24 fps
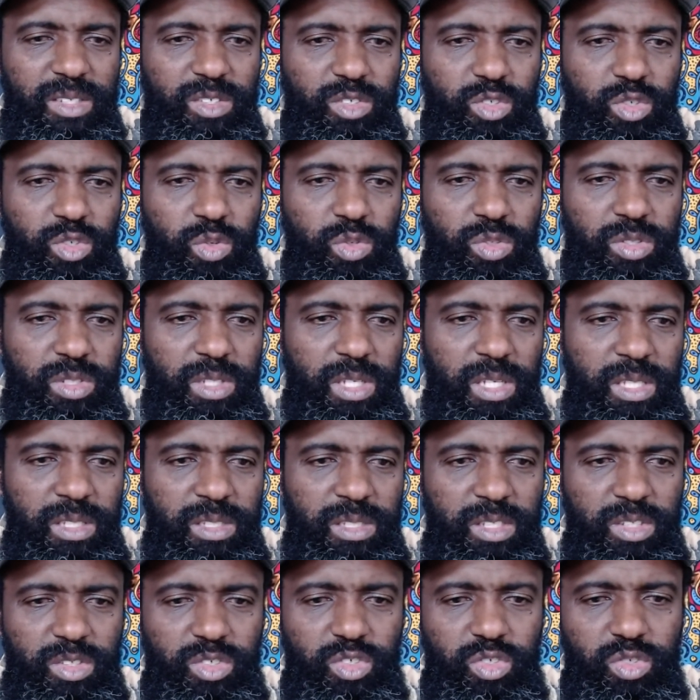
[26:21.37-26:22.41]
Truth is
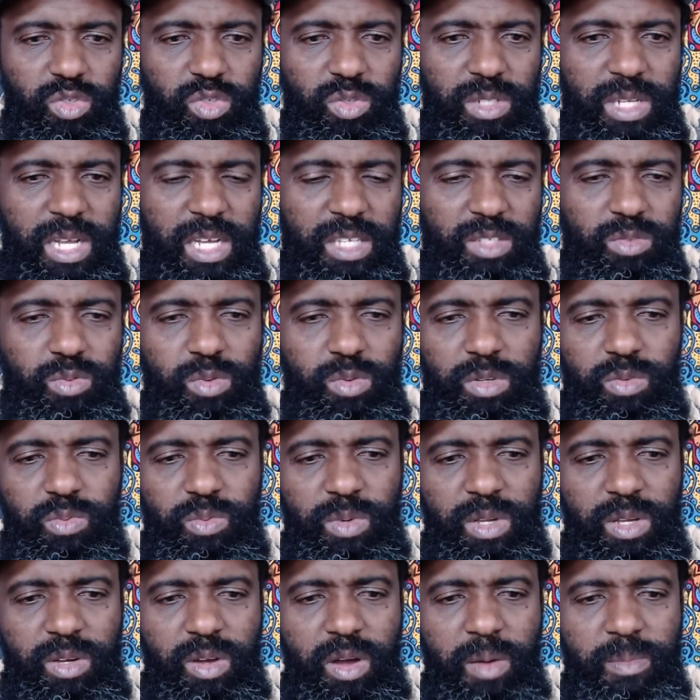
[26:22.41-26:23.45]
the truth. That's what
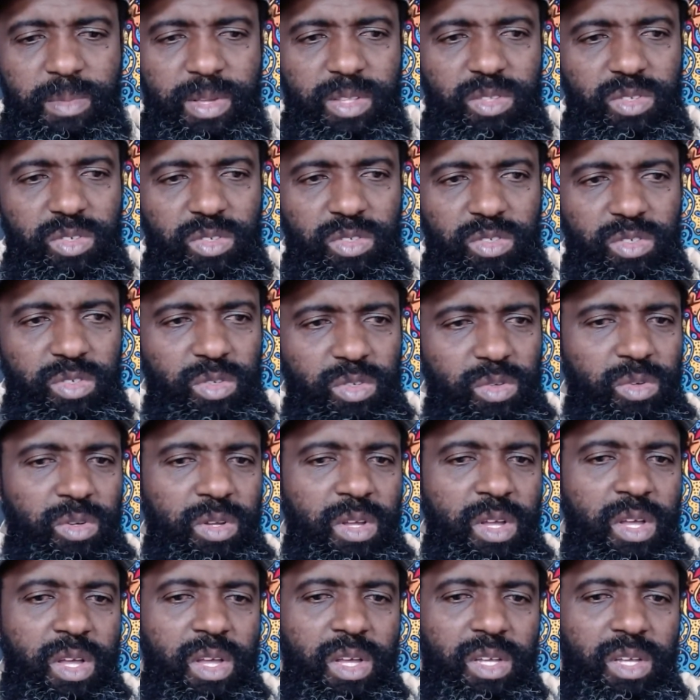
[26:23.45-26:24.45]
we commit to do.